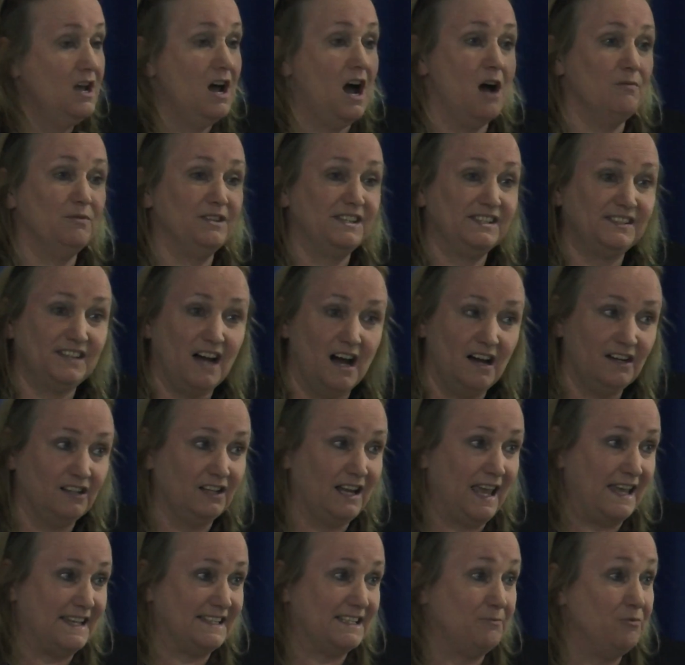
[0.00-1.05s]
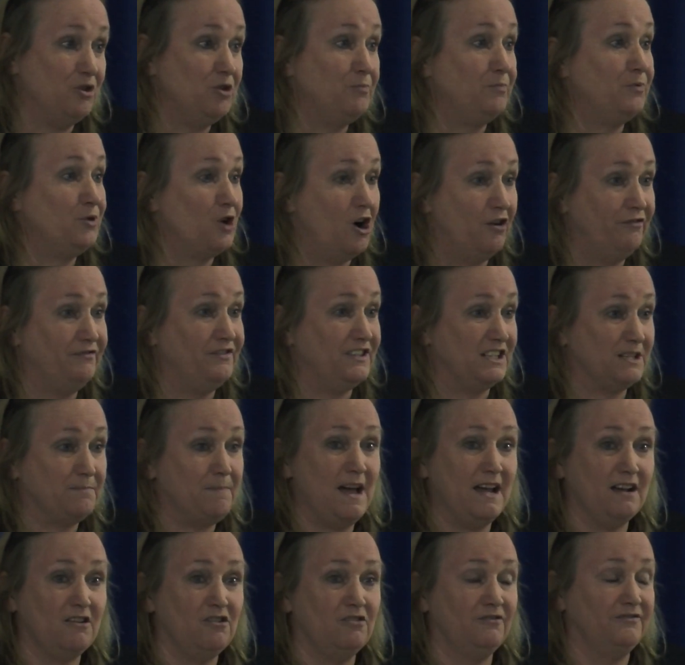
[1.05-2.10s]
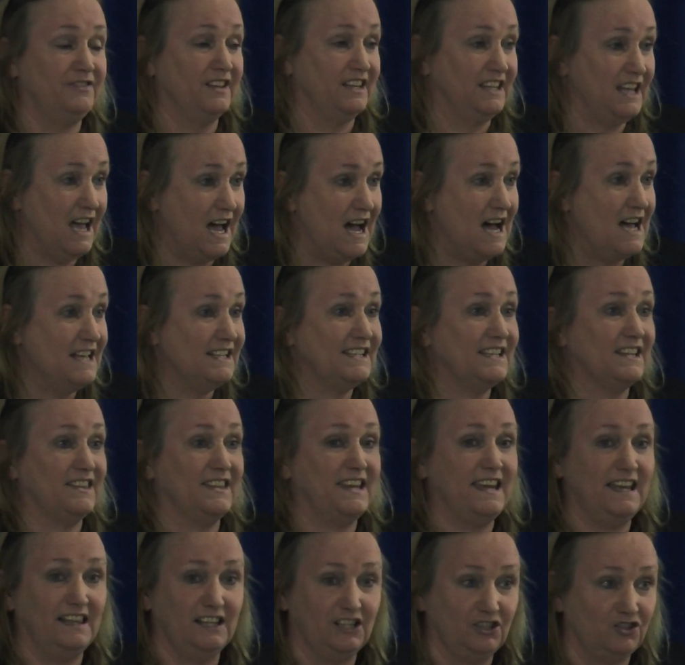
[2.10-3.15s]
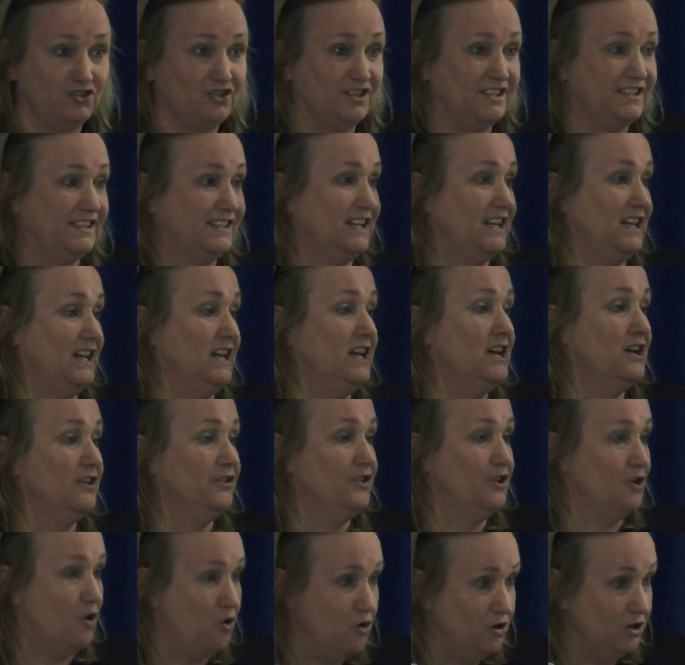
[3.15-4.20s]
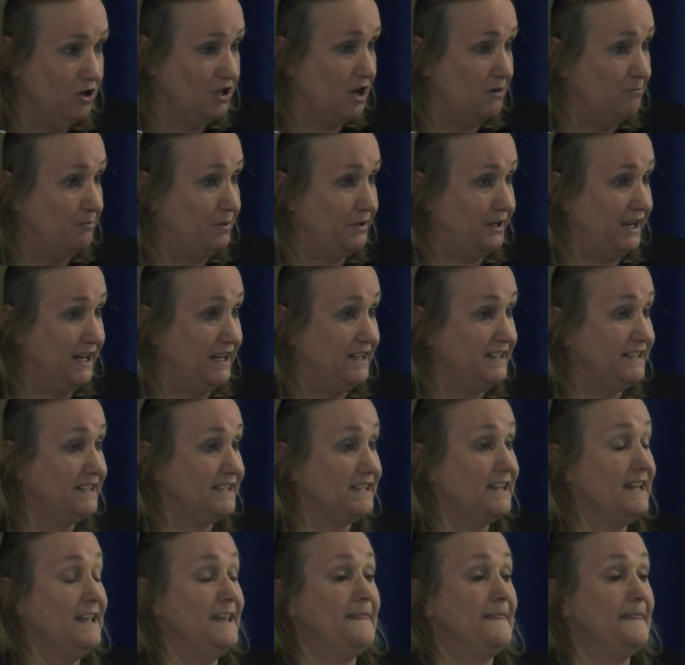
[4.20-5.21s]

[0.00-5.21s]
I would start and get some of the profits back off the gas, the electricity, the oil companies.